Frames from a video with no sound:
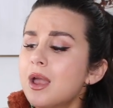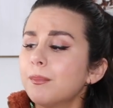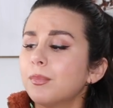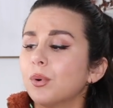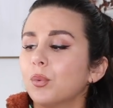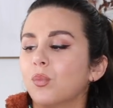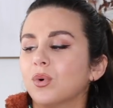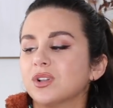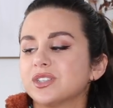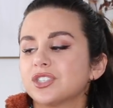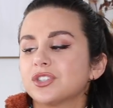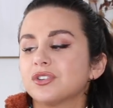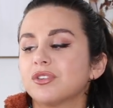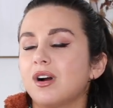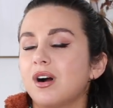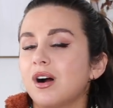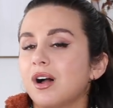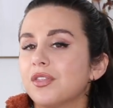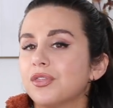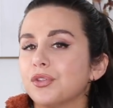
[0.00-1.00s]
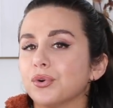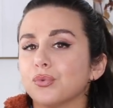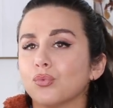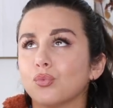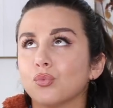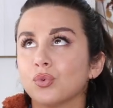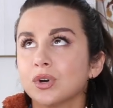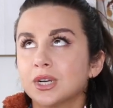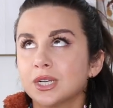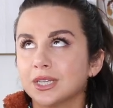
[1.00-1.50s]
but once they're on, they're
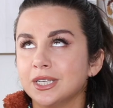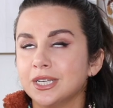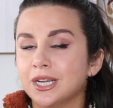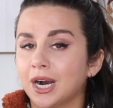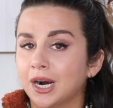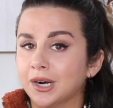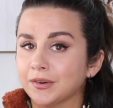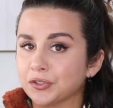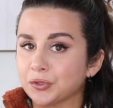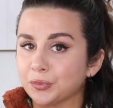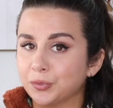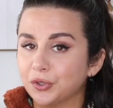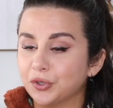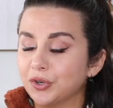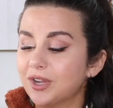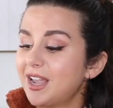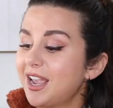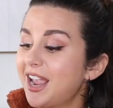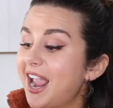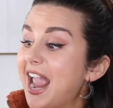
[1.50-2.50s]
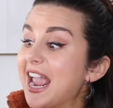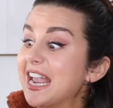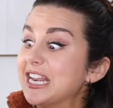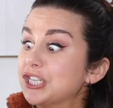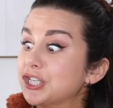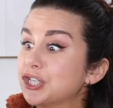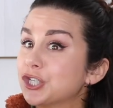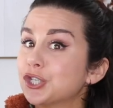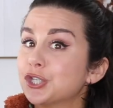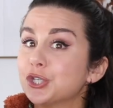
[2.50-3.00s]
really comfortable
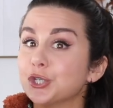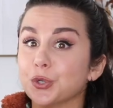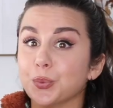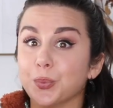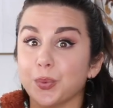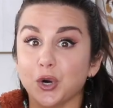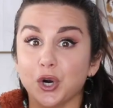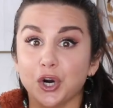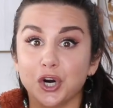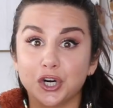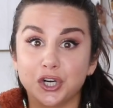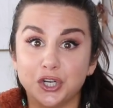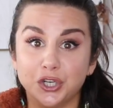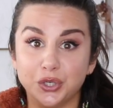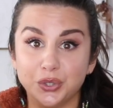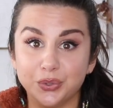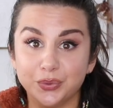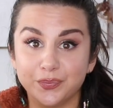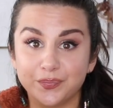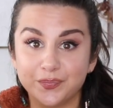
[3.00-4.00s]
and super cute.